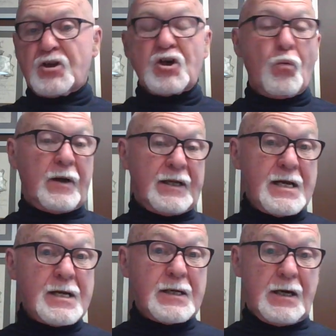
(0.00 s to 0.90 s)
So what
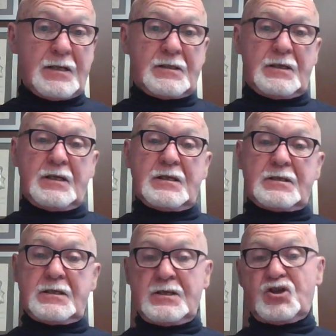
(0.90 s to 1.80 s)
he does
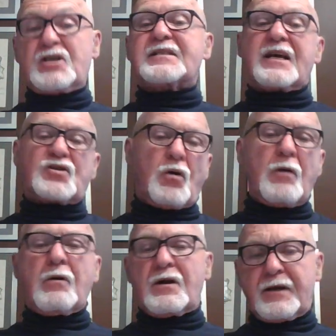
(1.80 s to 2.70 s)
is, she says, oh,
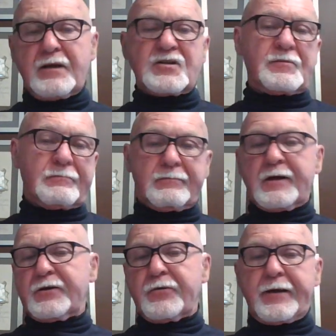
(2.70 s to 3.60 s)
I want to kill some
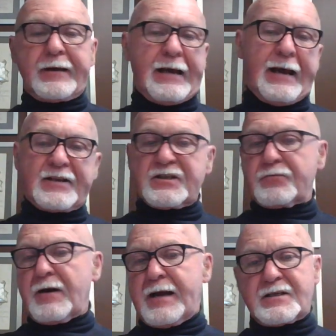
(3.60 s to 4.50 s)
annoying cats
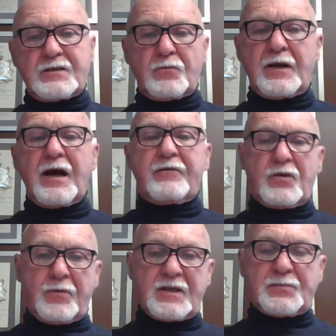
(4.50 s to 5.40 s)
and rats and what have
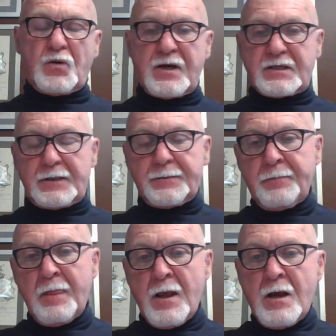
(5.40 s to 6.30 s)
you with this poison.
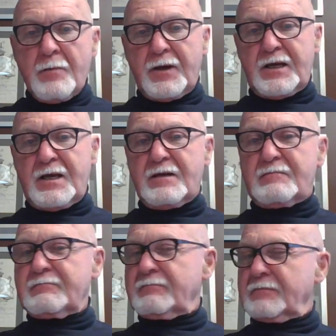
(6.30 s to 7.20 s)
But he
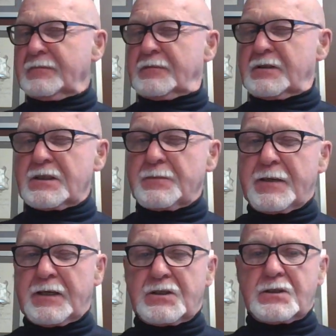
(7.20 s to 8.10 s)

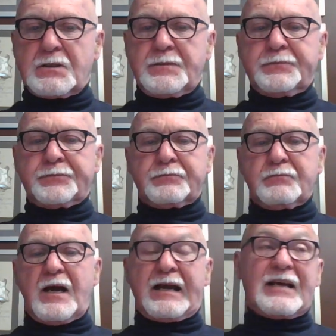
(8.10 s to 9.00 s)
suspects her.
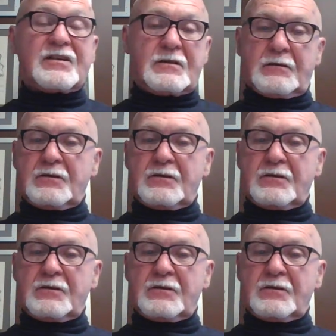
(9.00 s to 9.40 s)
I guess the